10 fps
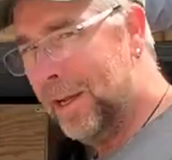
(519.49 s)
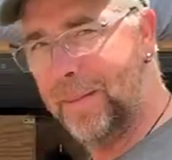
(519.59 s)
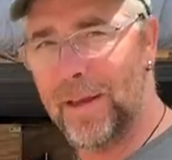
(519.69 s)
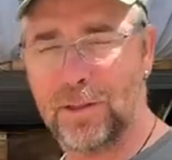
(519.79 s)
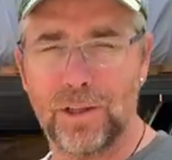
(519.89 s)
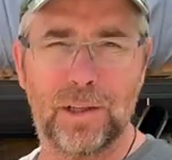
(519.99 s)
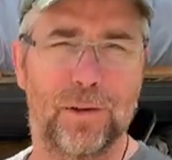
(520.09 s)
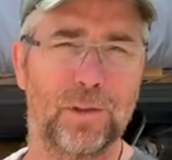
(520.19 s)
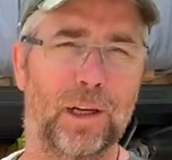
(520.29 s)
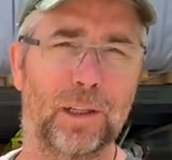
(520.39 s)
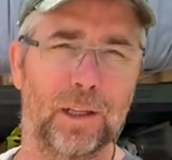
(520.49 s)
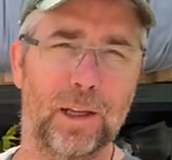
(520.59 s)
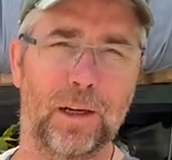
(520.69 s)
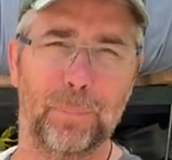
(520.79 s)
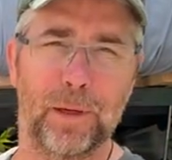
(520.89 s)
And that just gives it a
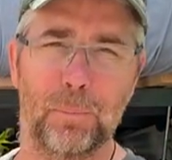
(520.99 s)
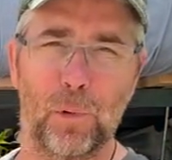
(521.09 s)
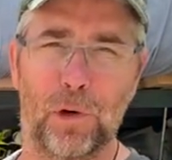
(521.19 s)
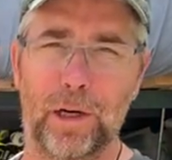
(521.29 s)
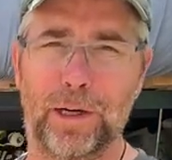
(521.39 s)
little bit more